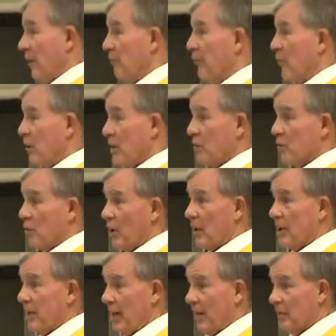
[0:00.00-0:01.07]
in forced
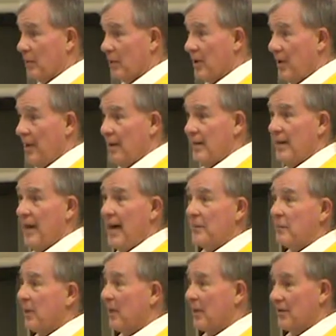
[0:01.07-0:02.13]
work camps,
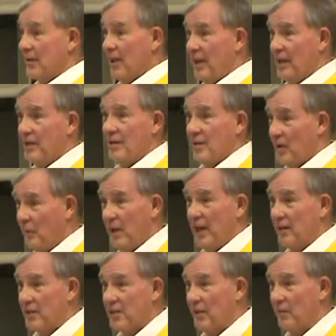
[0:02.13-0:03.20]
not because they
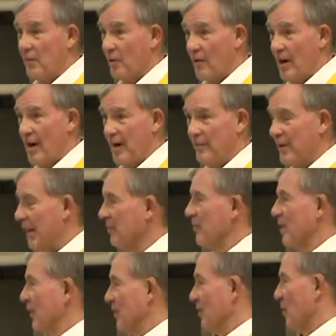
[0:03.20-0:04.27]
committed some crime, not
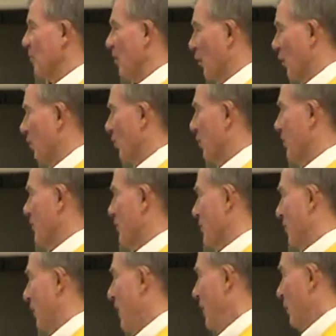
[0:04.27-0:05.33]
because they're burglars
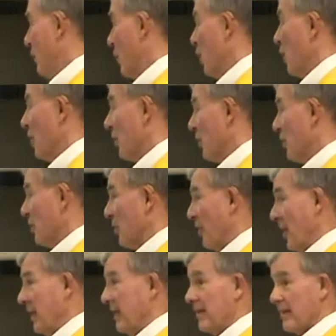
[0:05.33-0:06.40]
or murderers or
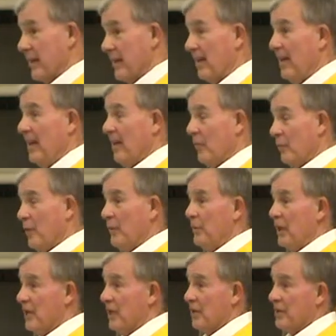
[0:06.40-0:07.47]
anything, but
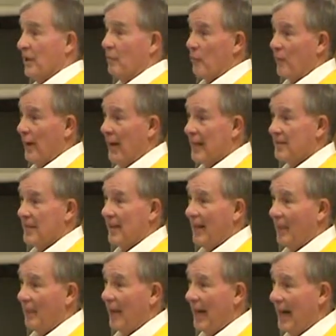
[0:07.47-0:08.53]
because they were passing
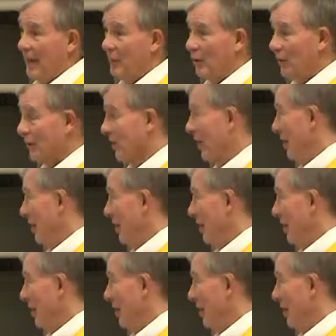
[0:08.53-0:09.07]
out Bibles,